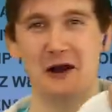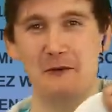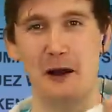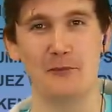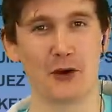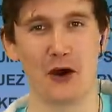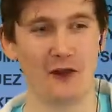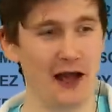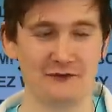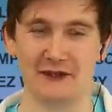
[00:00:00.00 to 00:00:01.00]
well, but I put it
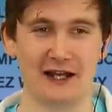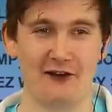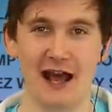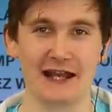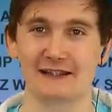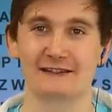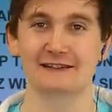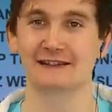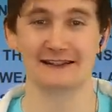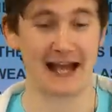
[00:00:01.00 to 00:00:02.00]
on like vanilla ice.
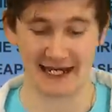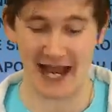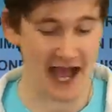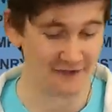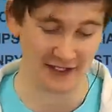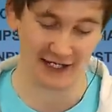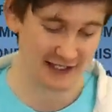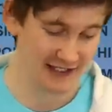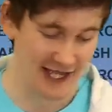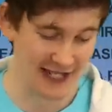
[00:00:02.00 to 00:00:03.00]
I was like, I can't have it.
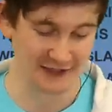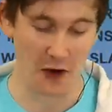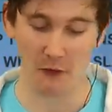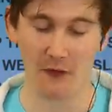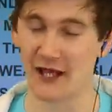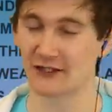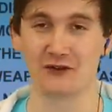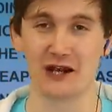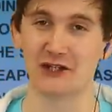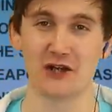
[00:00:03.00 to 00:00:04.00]
I don't want that
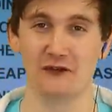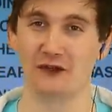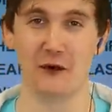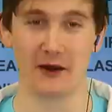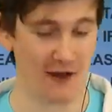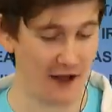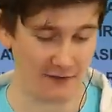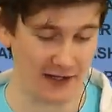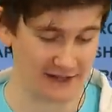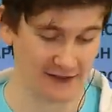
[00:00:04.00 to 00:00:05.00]
screenshot floating around.
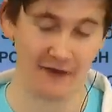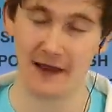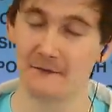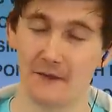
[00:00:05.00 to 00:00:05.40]
I'm really sorry.